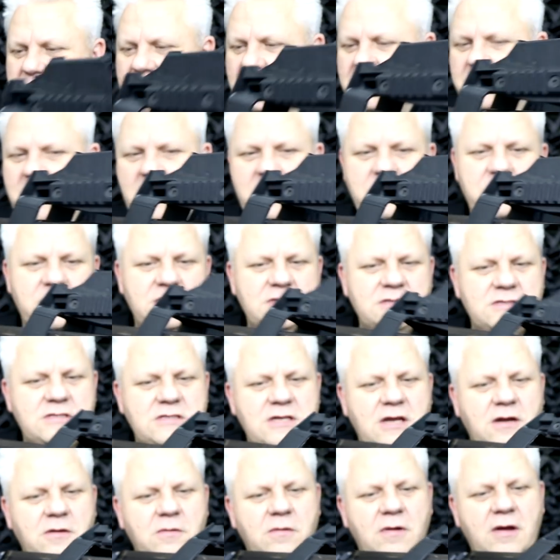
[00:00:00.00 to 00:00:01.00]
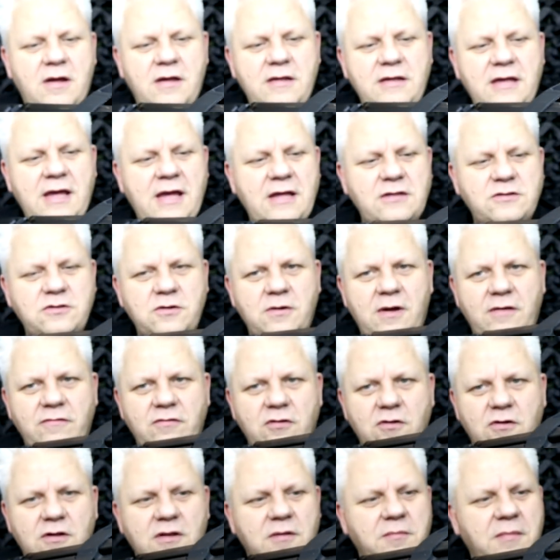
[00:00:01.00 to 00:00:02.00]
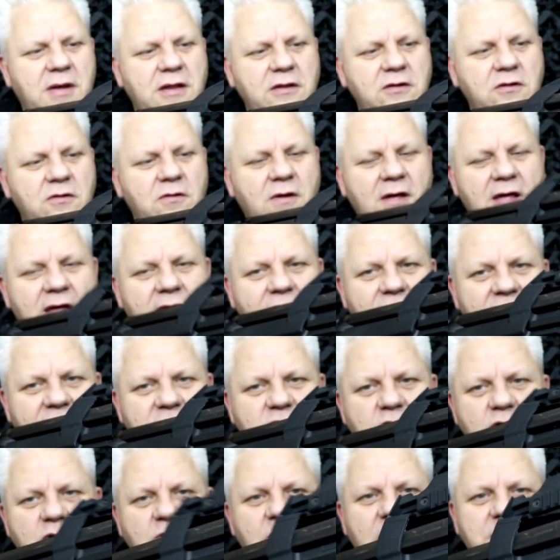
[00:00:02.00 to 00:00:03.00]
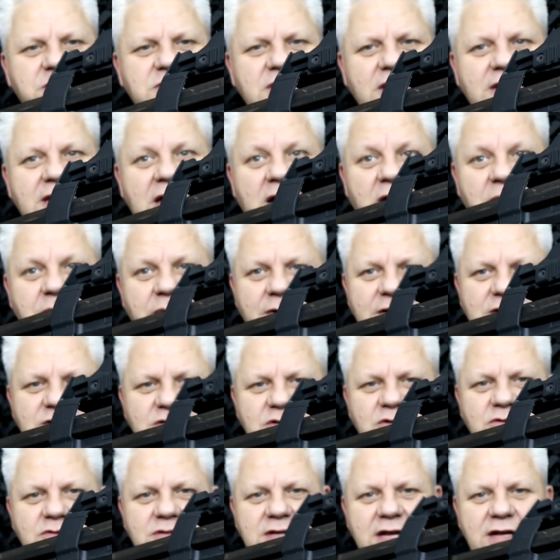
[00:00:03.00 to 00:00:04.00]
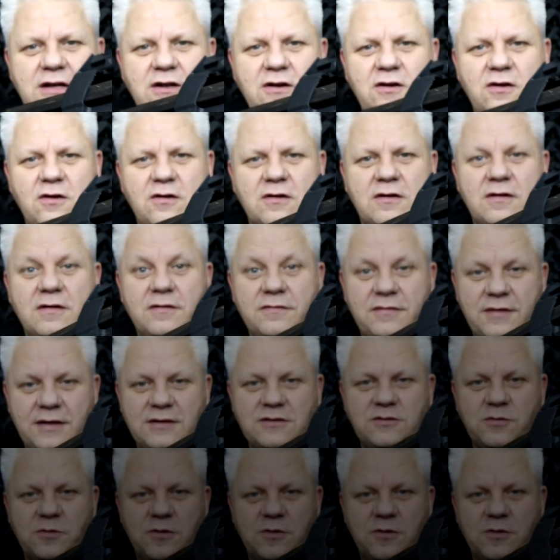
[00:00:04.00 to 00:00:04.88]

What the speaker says: at the moment. So do have a look at the manual. That is on the website now, please do take a look. Thanks for